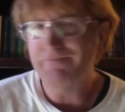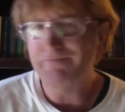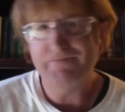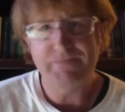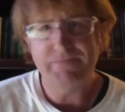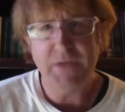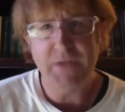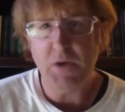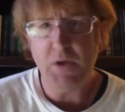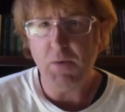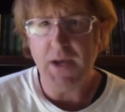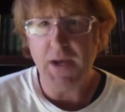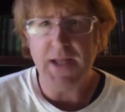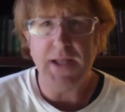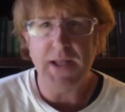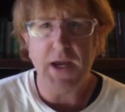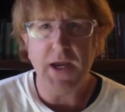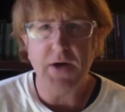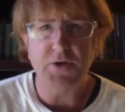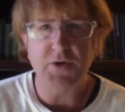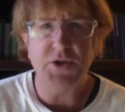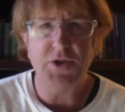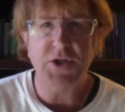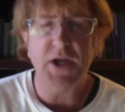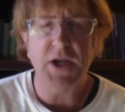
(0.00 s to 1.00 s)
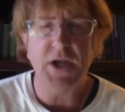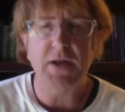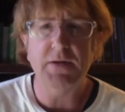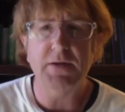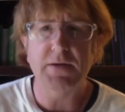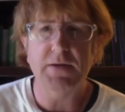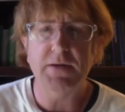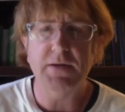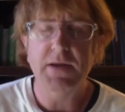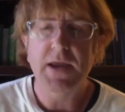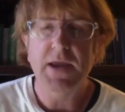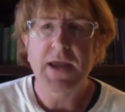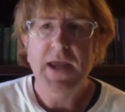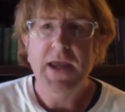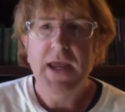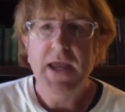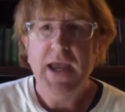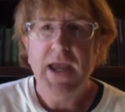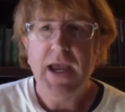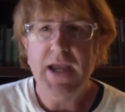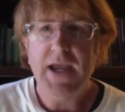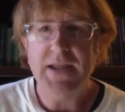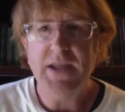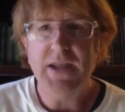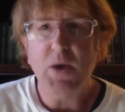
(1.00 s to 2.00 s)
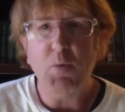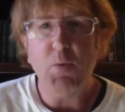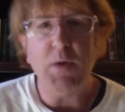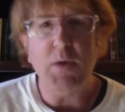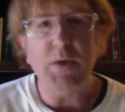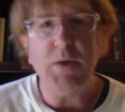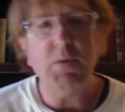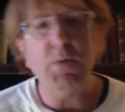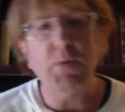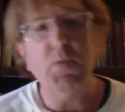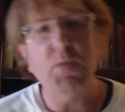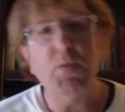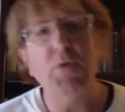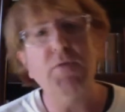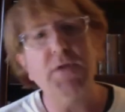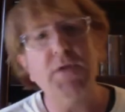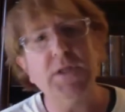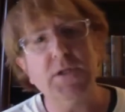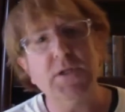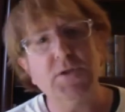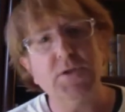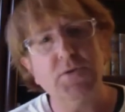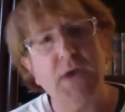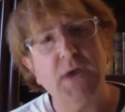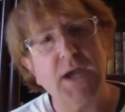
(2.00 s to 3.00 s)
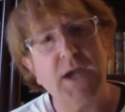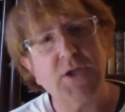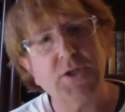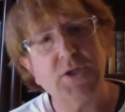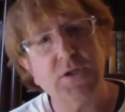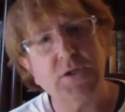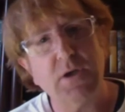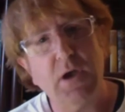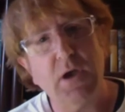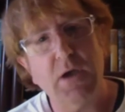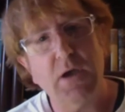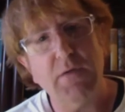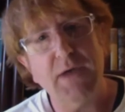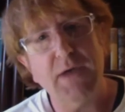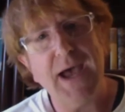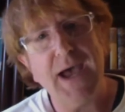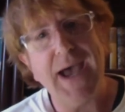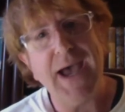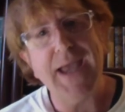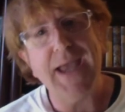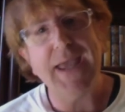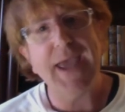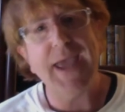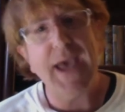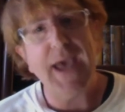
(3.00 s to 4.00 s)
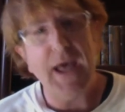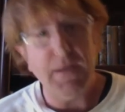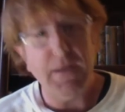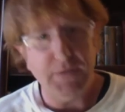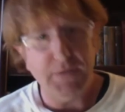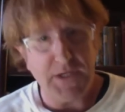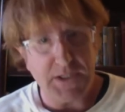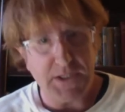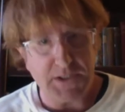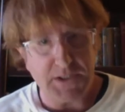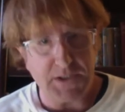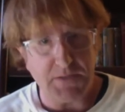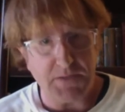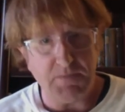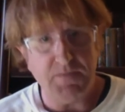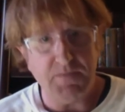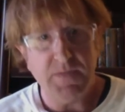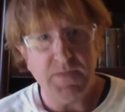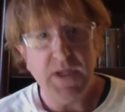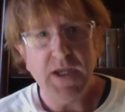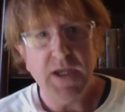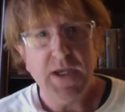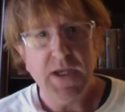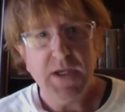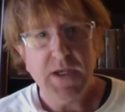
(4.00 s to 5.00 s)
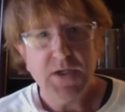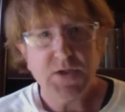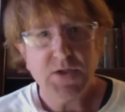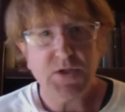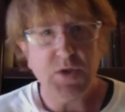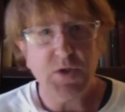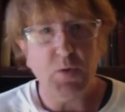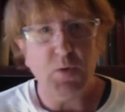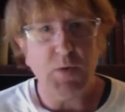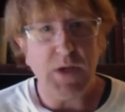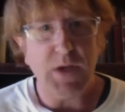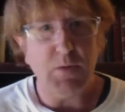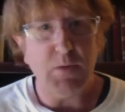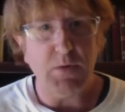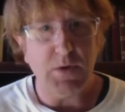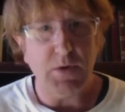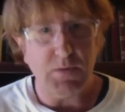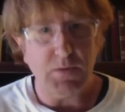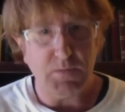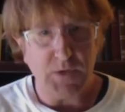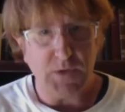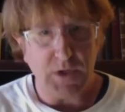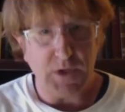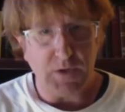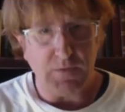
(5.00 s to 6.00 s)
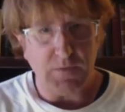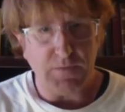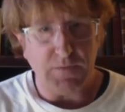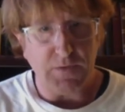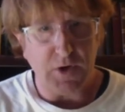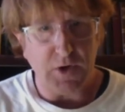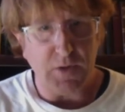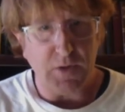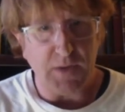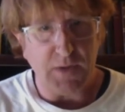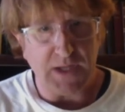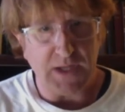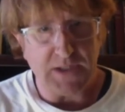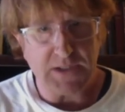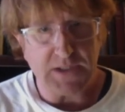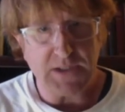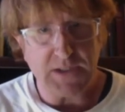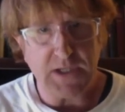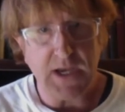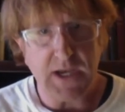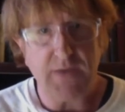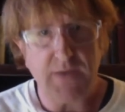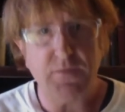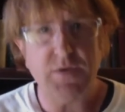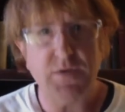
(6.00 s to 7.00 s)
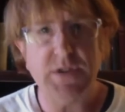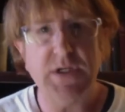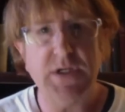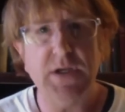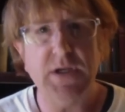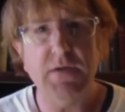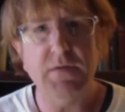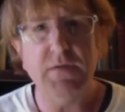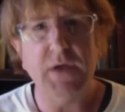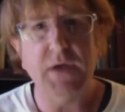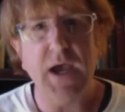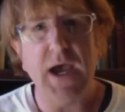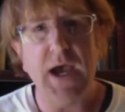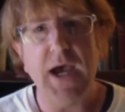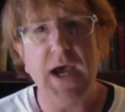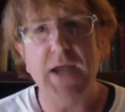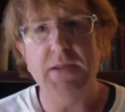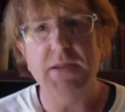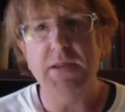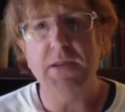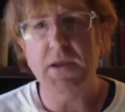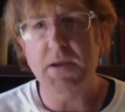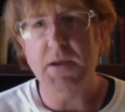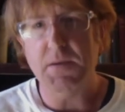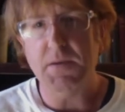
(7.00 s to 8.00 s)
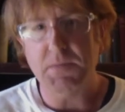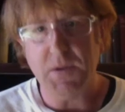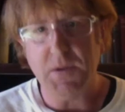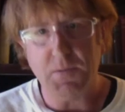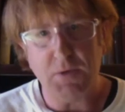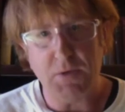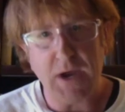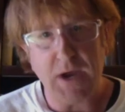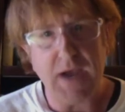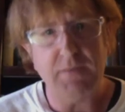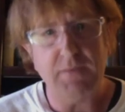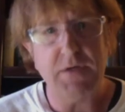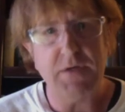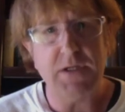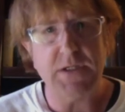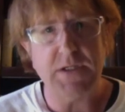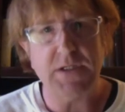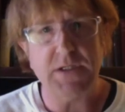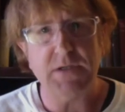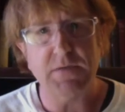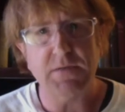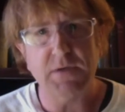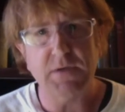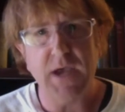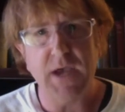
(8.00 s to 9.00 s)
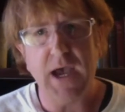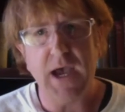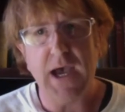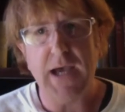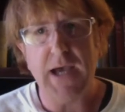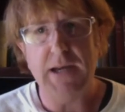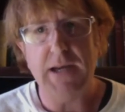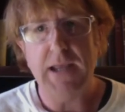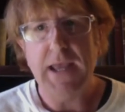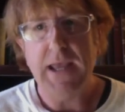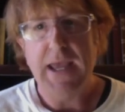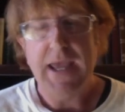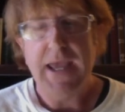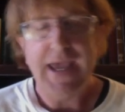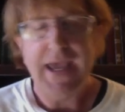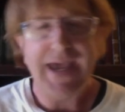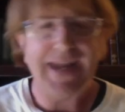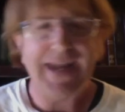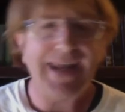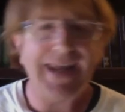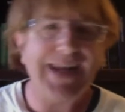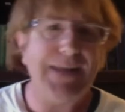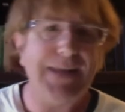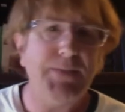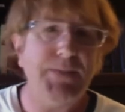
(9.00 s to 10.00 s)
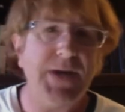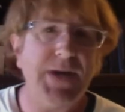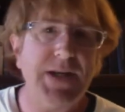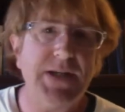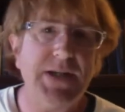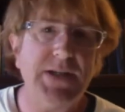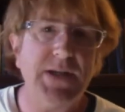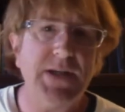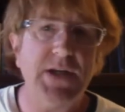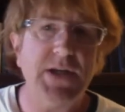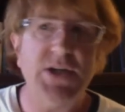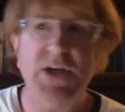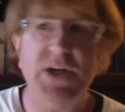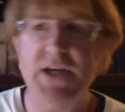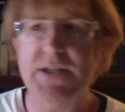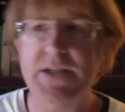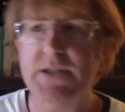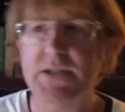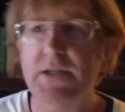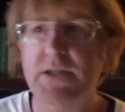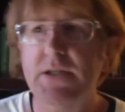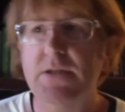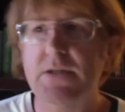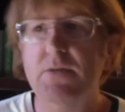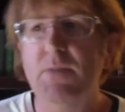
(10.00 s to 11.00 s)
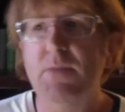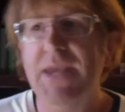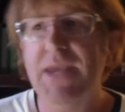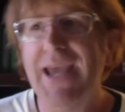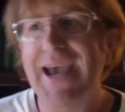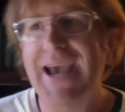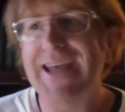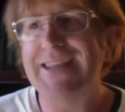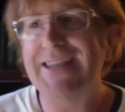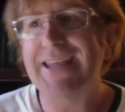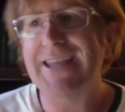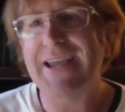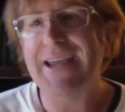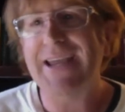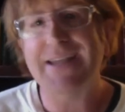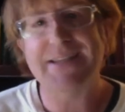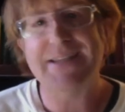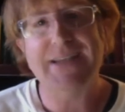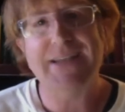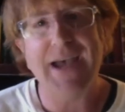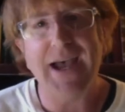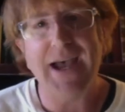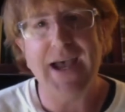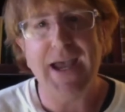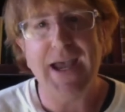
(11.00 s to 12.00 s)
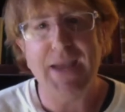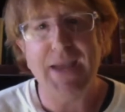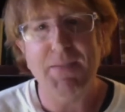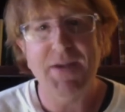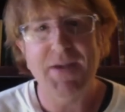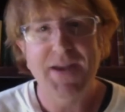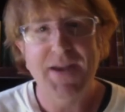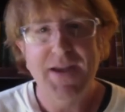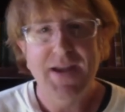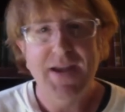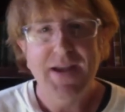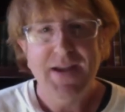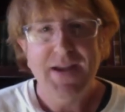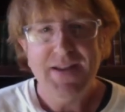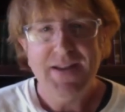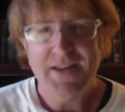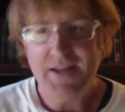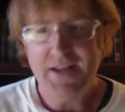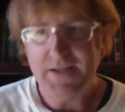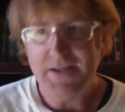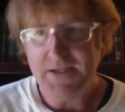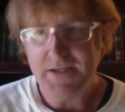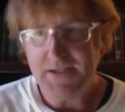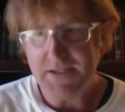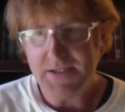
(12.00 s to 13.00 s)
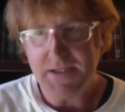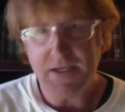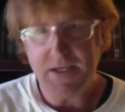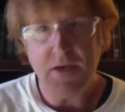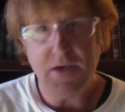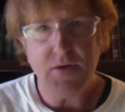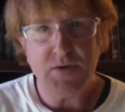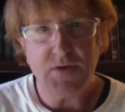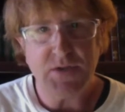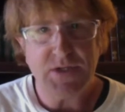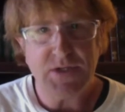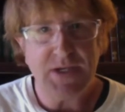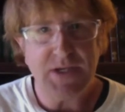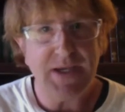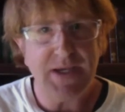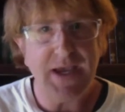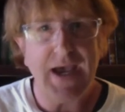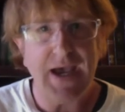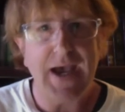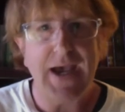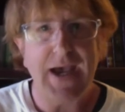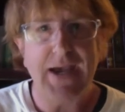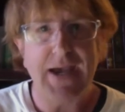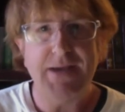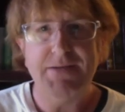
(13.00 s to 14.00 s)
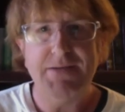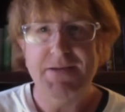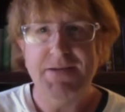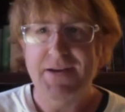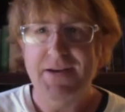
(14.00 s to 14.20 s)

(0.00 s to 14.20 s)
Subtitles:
L.R. Shelton. And we were moving in the direction of high Calvinism. So we were, firm on the sovereignty of God, the providence of God. Had anybody suggested to me at that time that the COC guy,